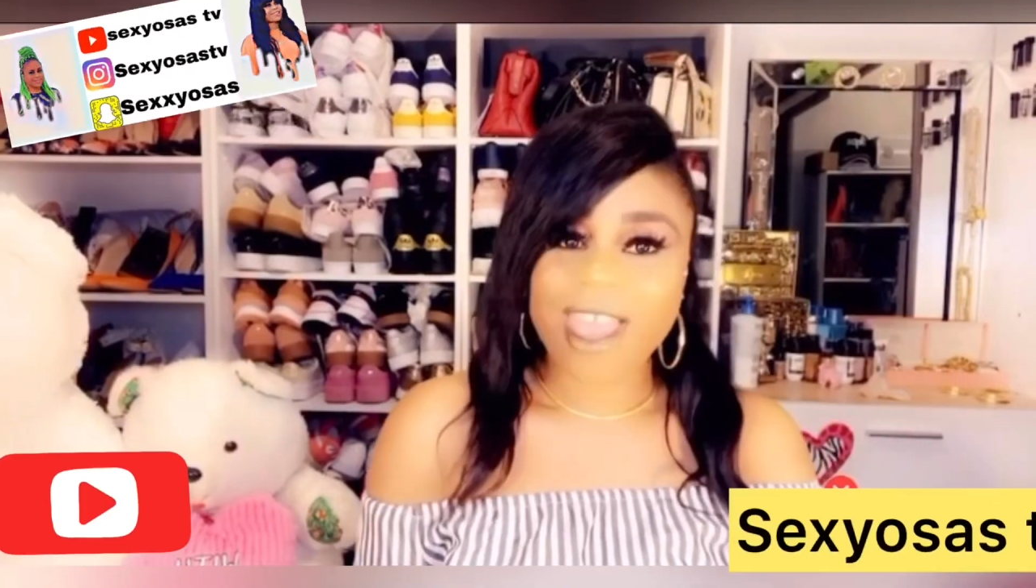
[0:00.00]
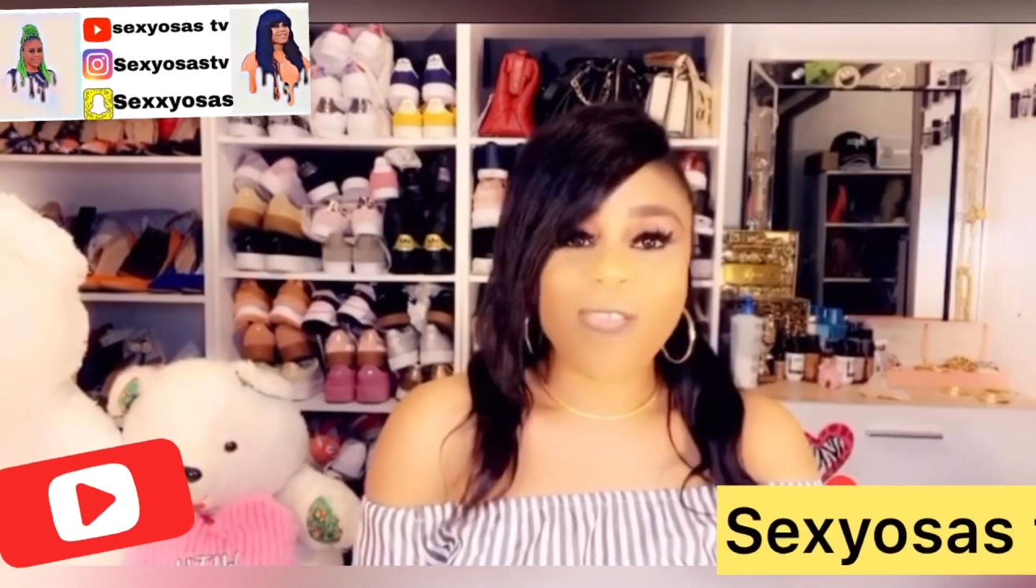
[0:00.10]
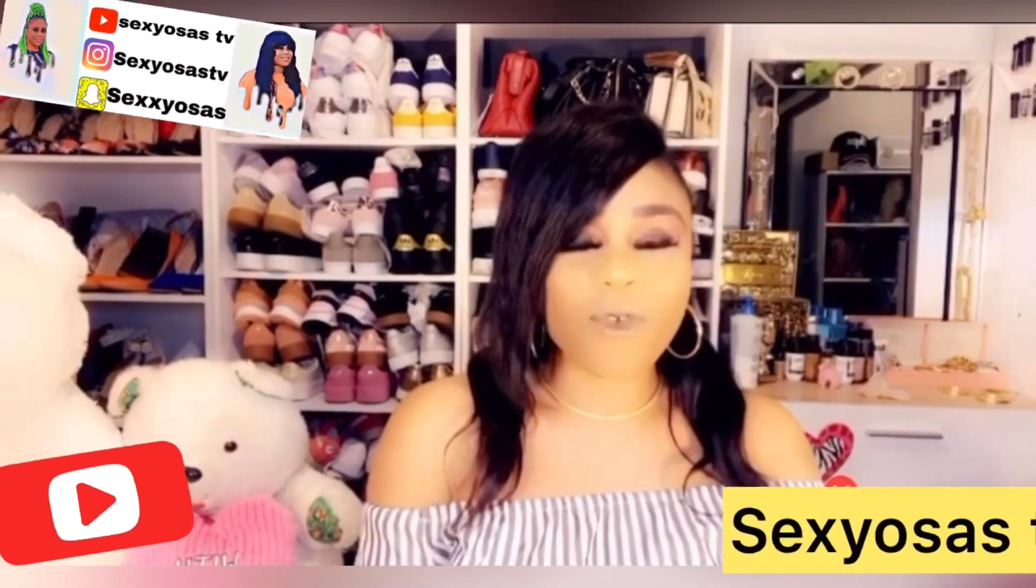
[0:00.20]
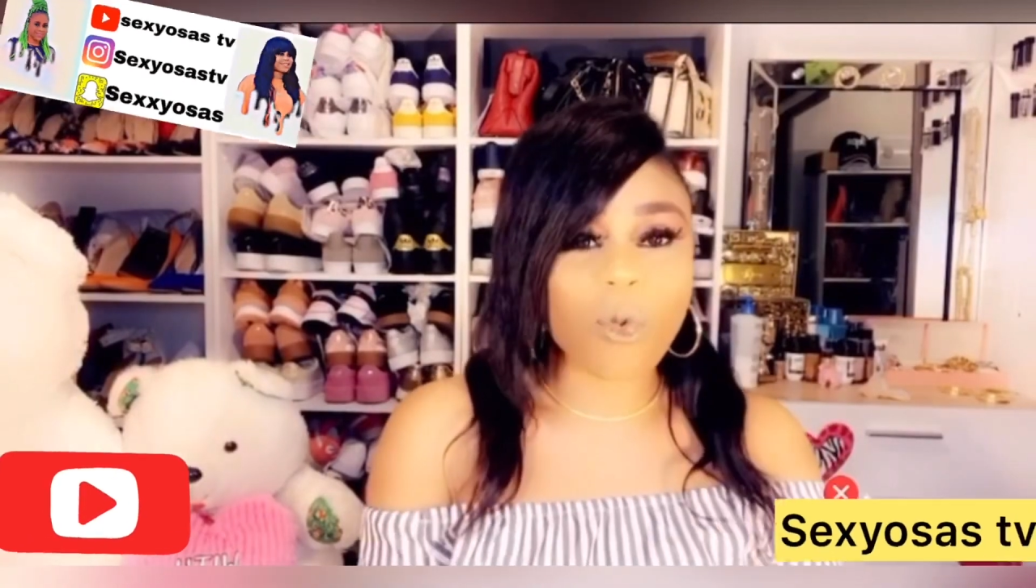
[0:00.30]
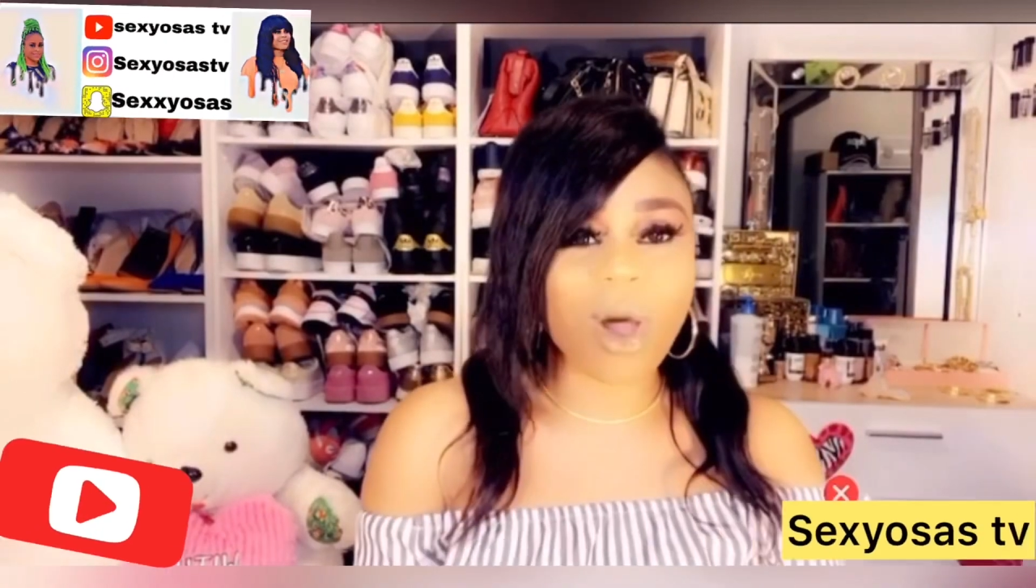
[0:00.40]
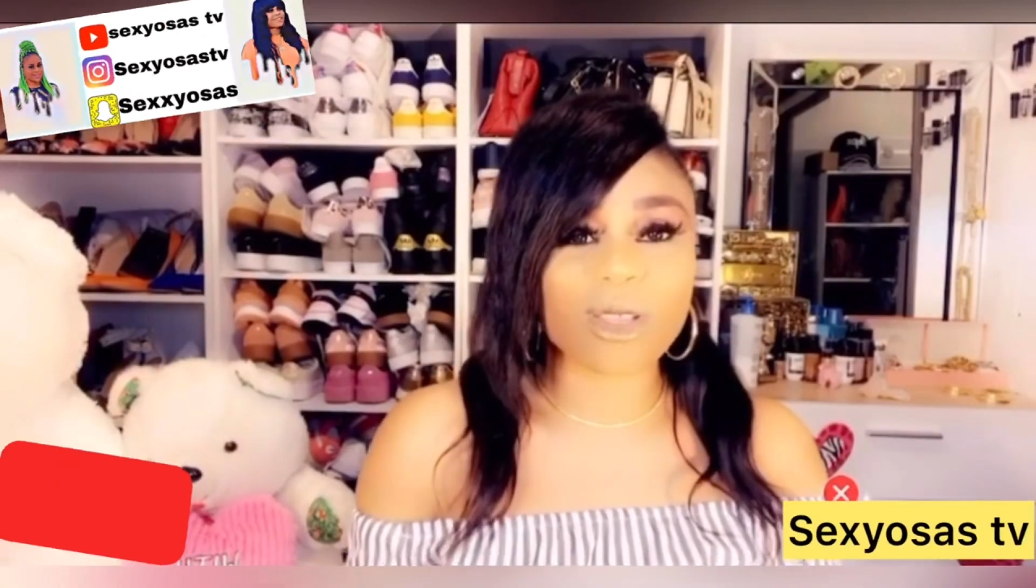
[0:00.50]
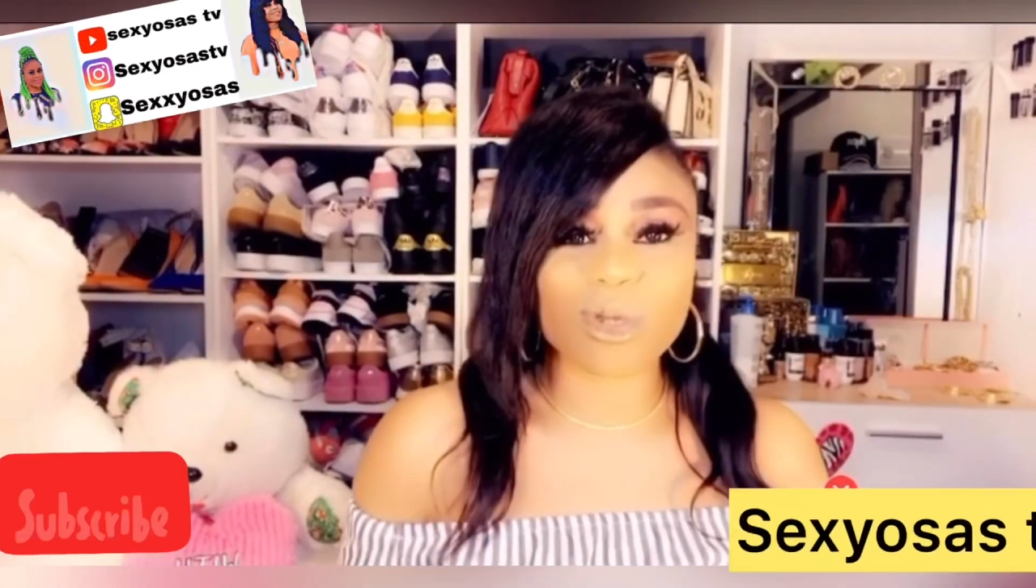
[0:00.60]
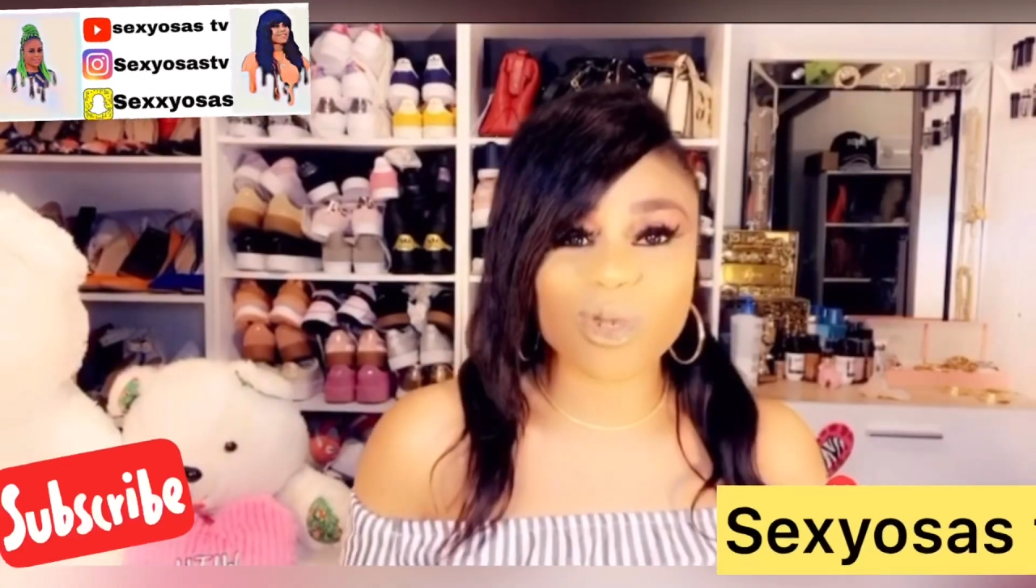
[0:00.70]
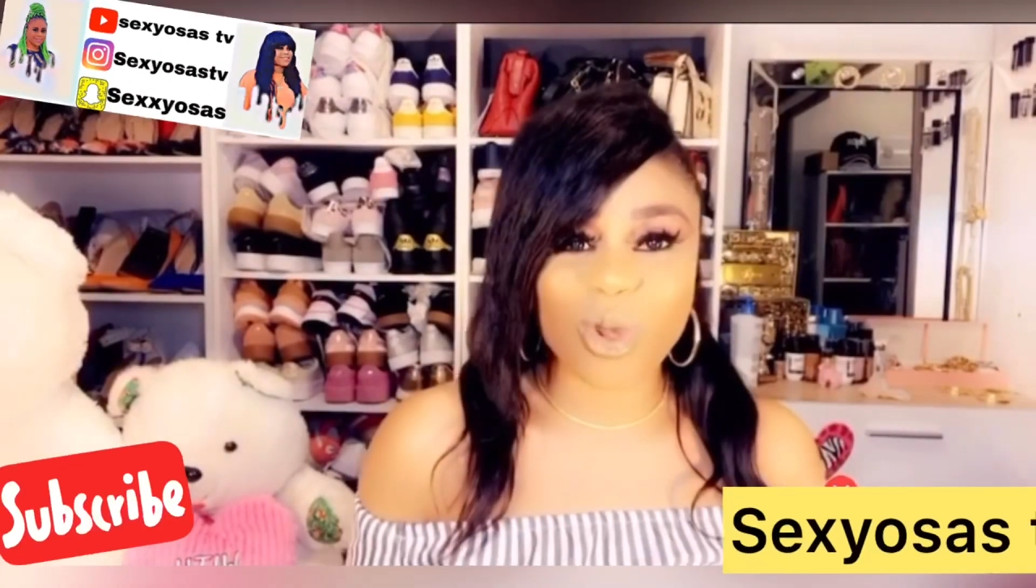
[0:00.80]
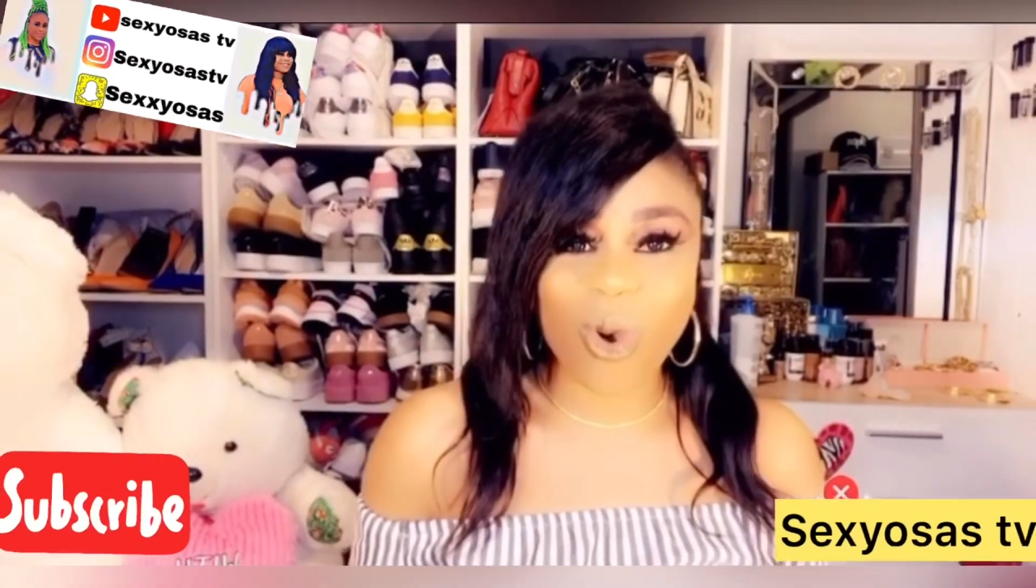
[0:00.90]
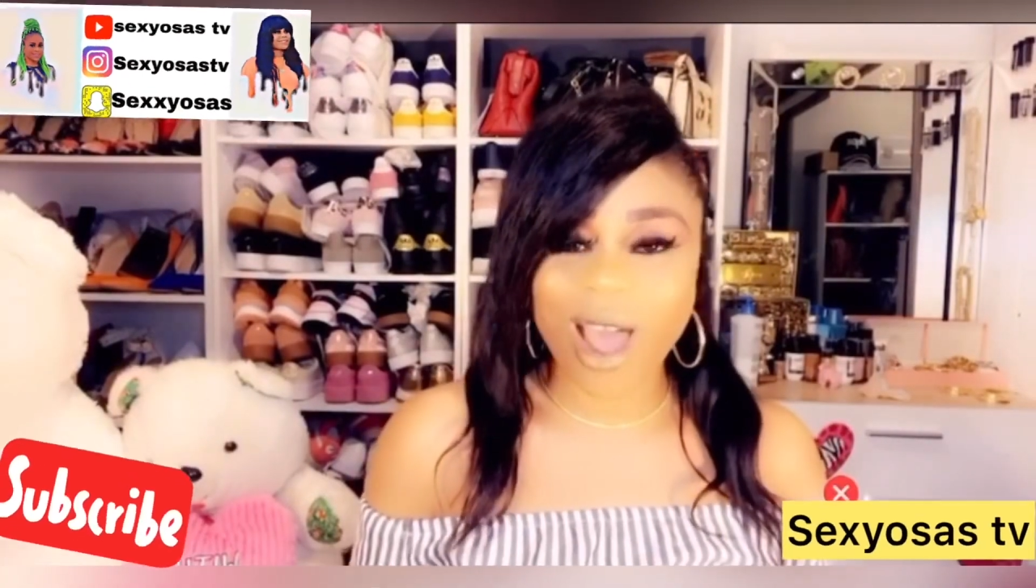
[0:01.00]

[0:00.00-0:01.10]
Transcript: If you want to know